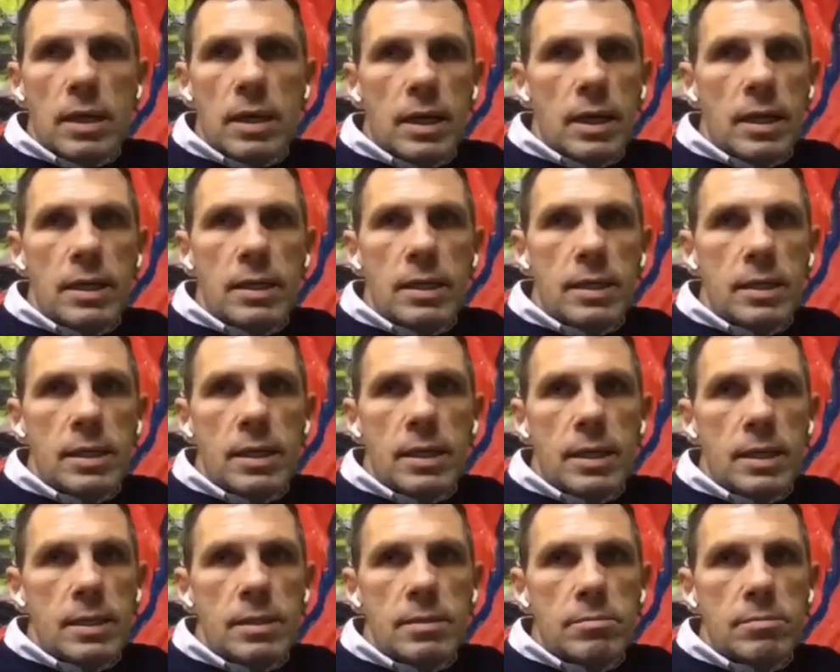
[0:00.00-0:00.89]

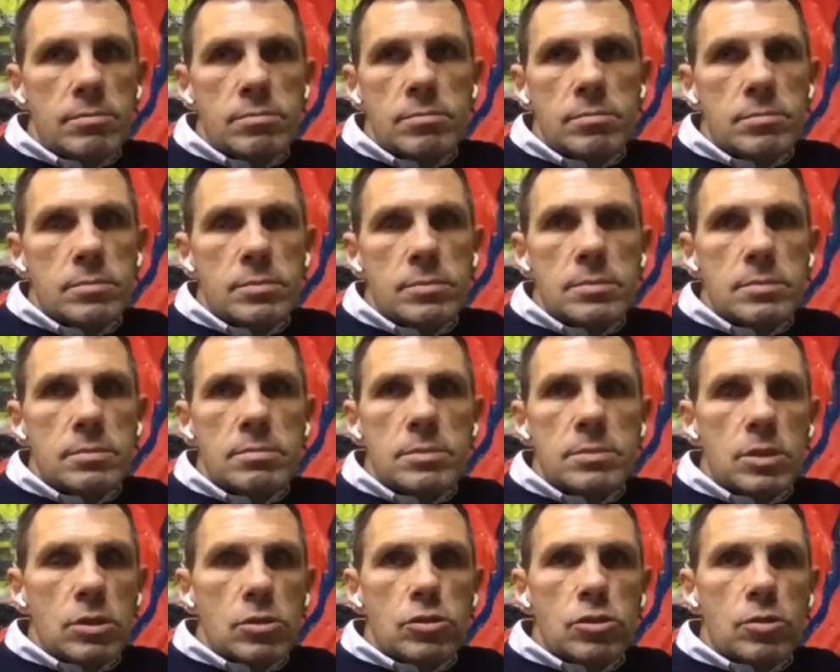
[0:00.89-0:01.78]
I
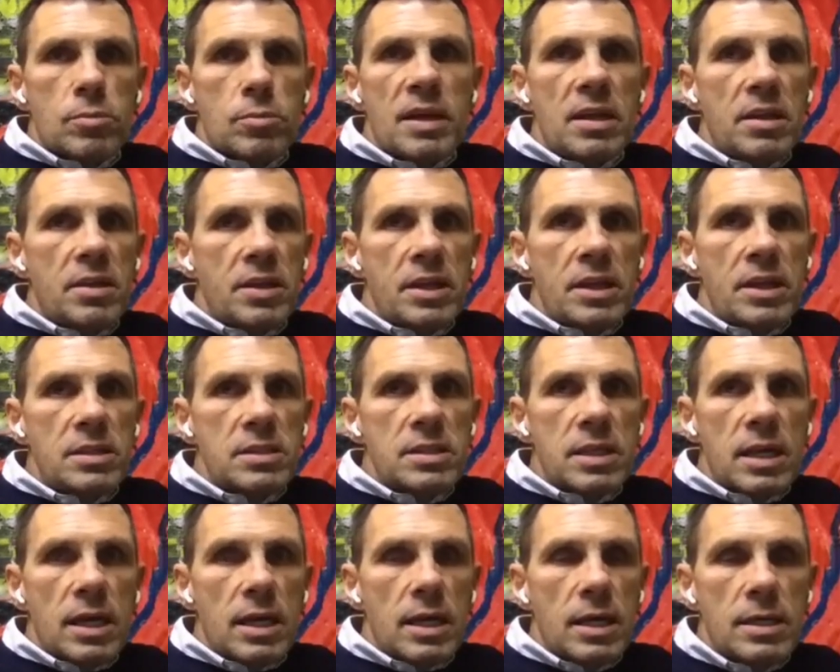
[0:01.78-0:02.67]
so many
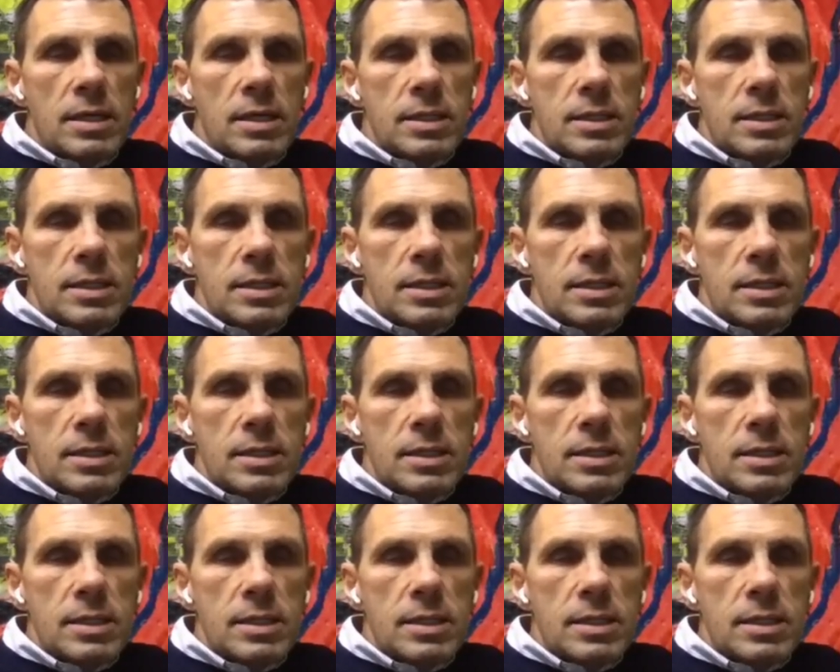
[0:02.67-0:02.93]
things that